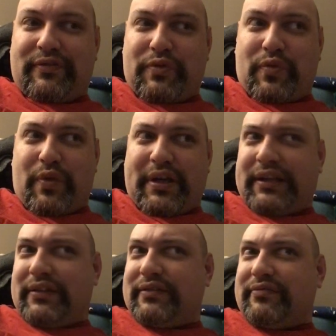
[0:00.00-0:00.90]
what
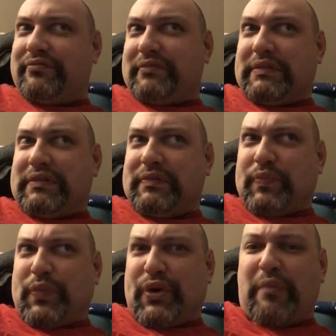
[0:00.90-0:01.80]

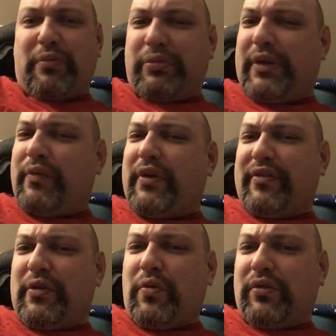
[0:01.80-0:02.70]
probably was
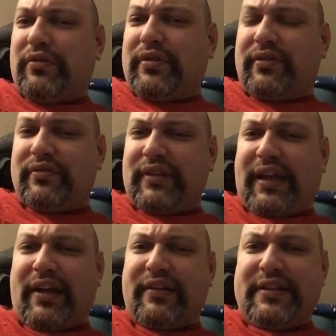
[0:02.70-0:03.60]
an old
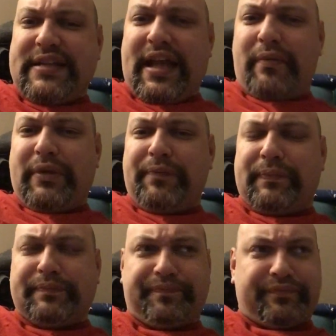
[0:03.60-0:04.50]
like hunting cabin.
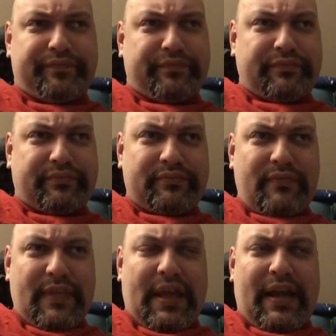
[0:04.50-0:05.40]

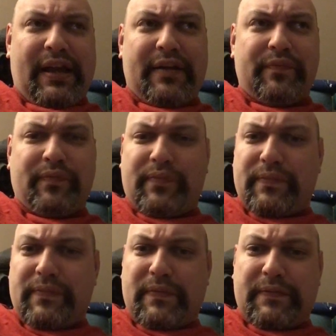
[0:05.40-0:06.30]
Um,
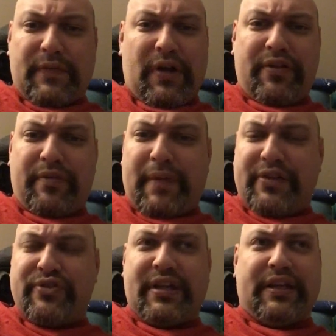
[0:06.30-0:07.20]
all
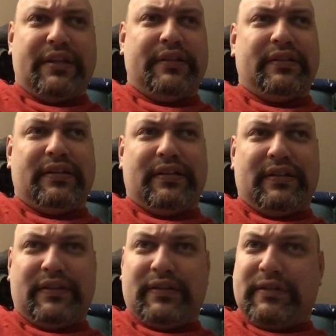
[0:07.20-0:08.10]
smashed in.
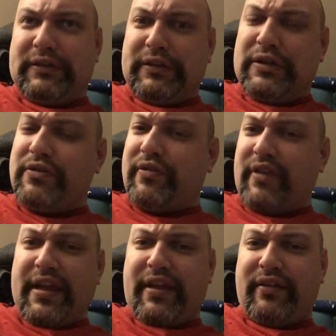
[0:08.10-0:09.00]
Looks
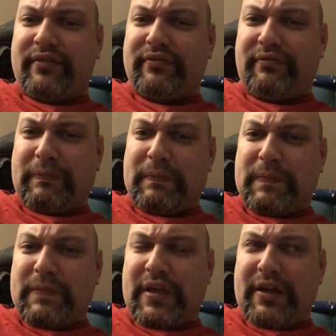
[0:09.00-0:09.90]
like,
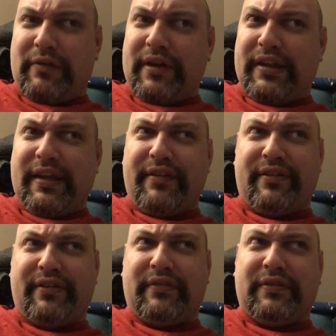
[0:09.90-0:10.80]
you know, at least